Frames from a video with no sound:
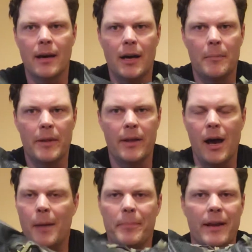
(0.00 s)
On the
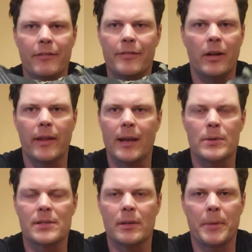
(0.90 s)
up, never felt like I
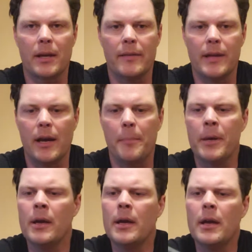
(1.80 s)
was slipping on the up.